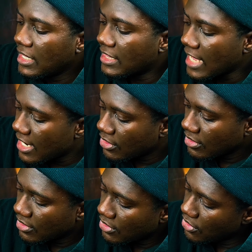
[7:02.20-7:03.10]

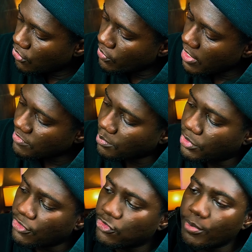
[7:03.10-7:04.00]
Then we have the
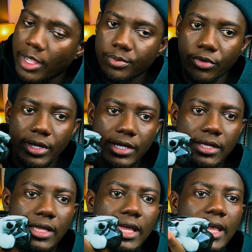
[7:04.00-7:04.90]
beautiful bad boy.